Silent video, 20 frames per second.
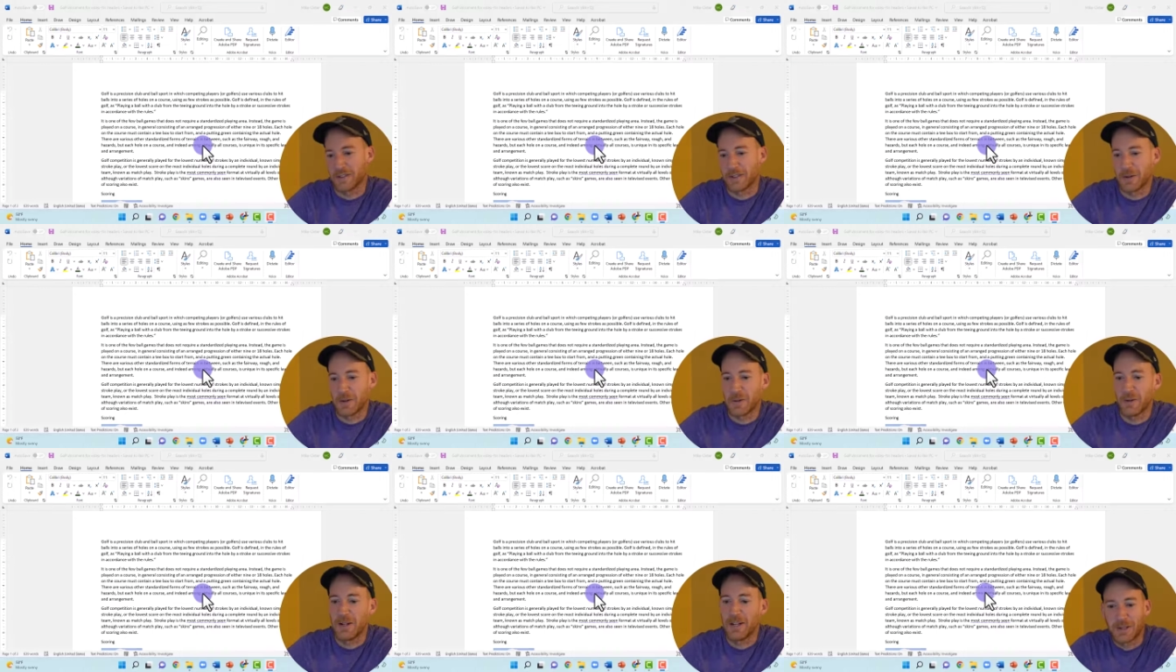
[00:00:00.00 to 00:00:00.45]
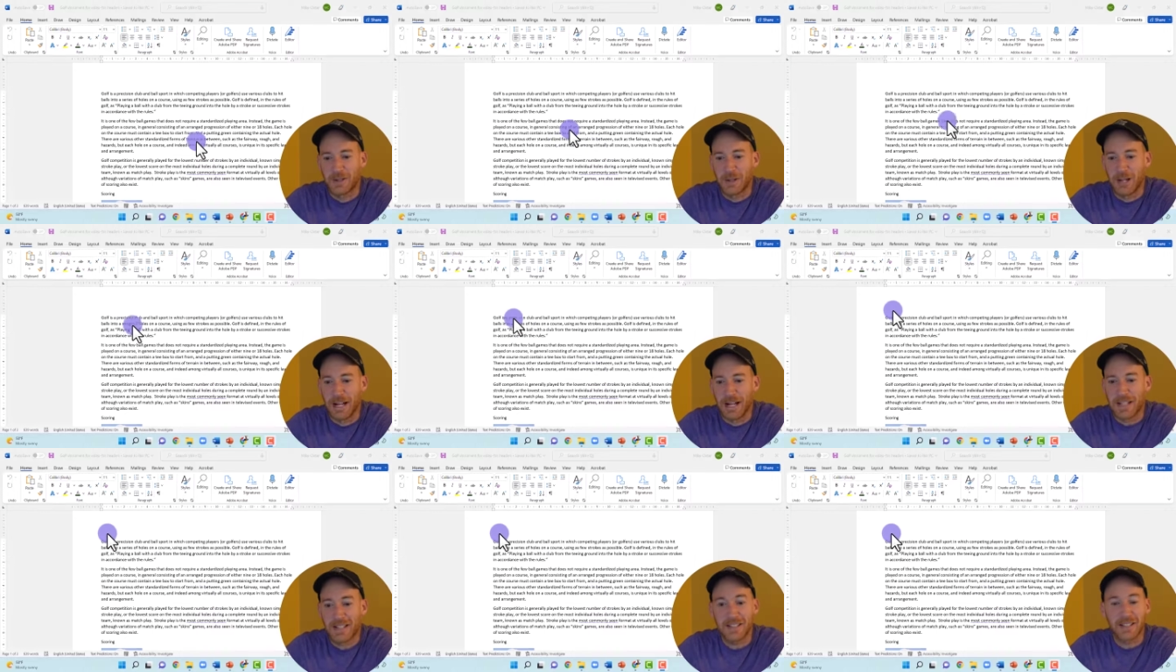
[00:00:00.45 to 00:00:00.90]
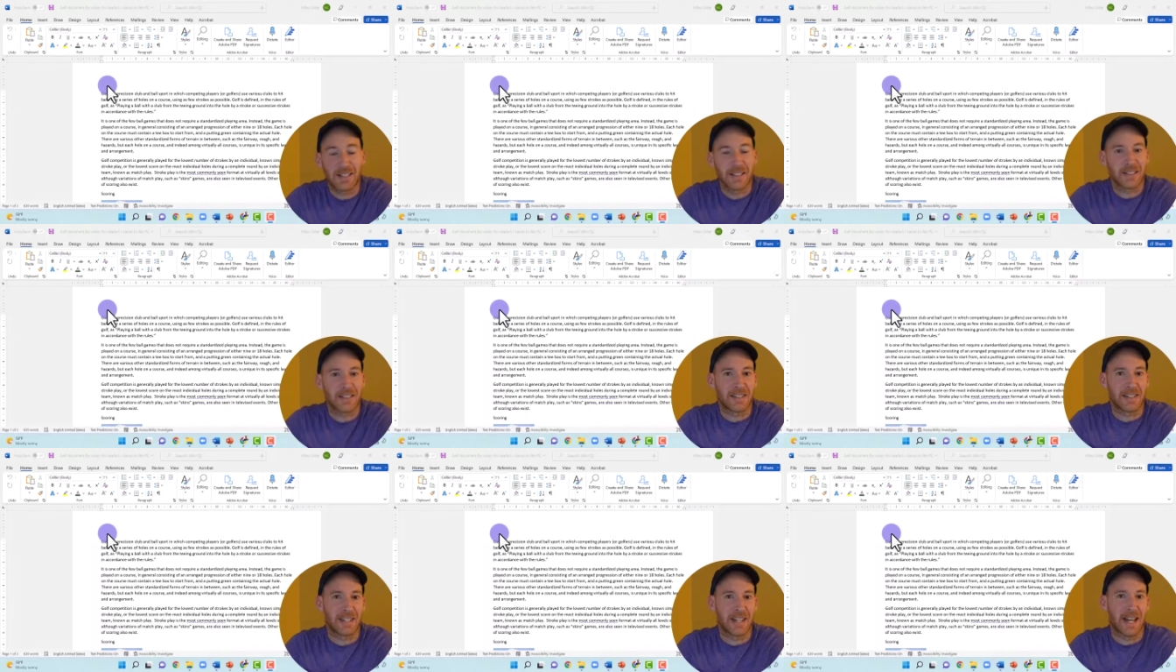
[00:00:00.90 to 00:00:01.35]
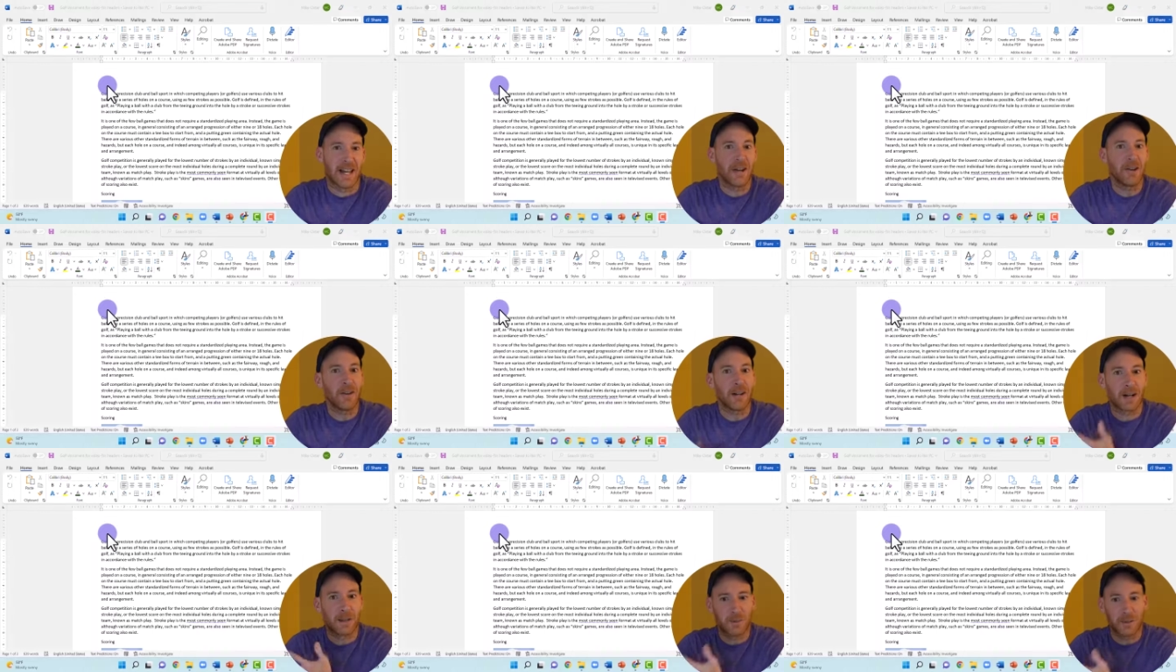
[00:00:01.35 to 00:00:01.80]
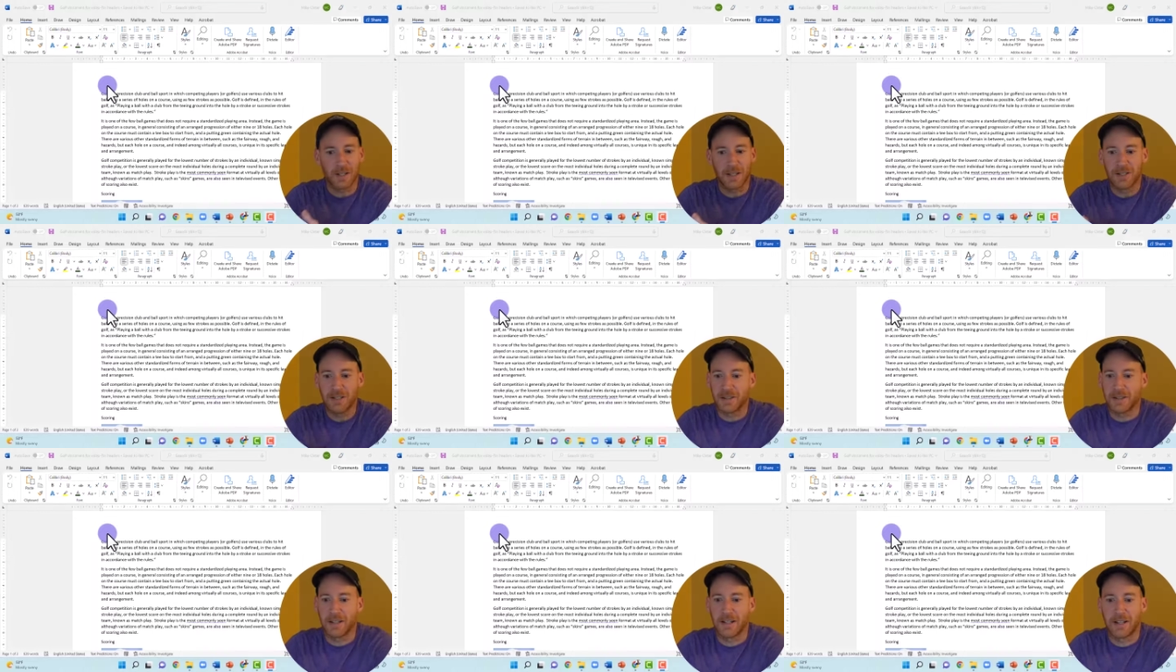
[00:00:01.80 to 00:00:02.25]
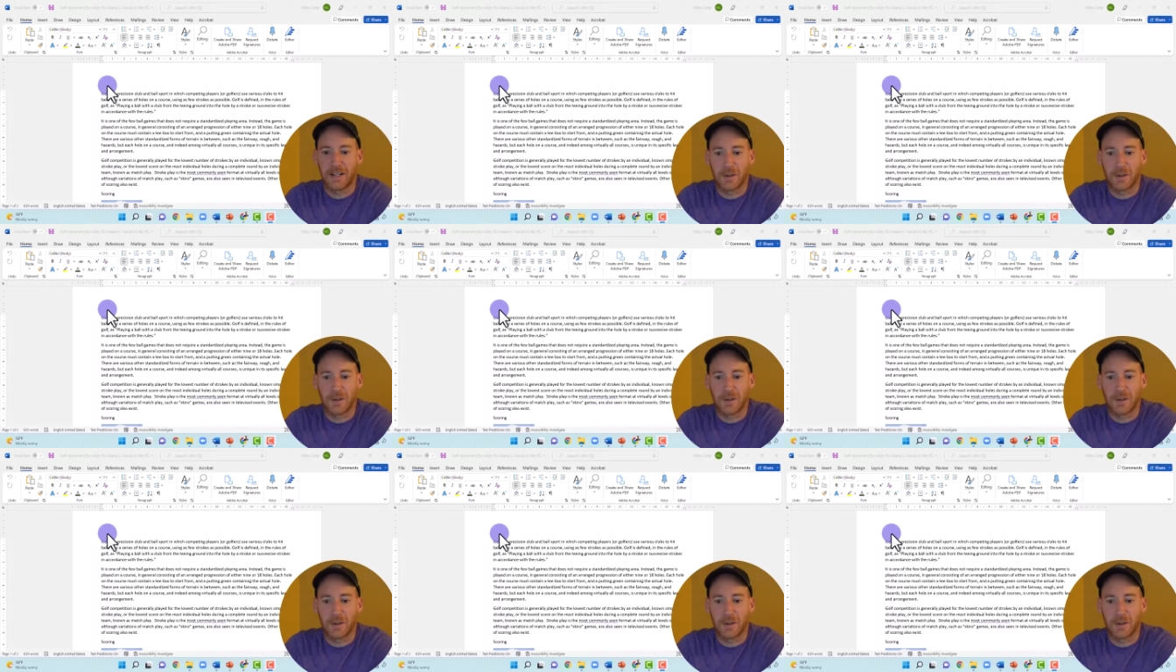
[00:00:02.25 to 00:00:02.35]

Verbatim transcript: So to access the header options,